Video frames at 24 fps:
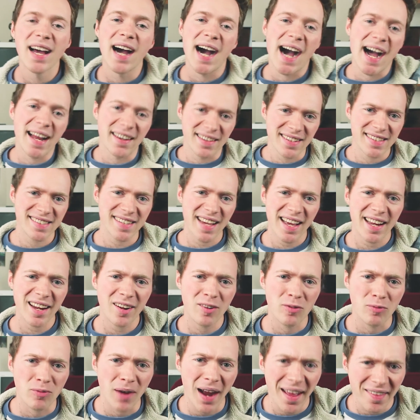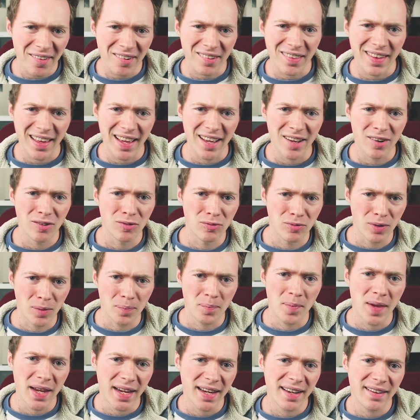I decided rather than
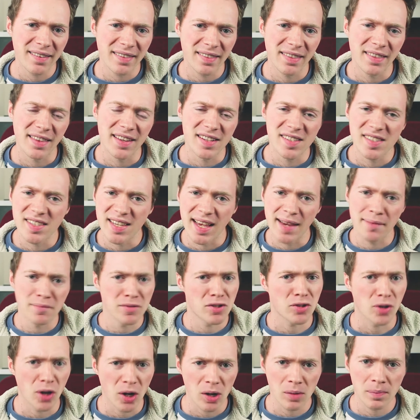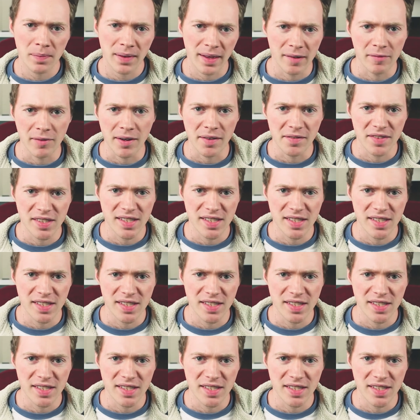repeat this same trope that we've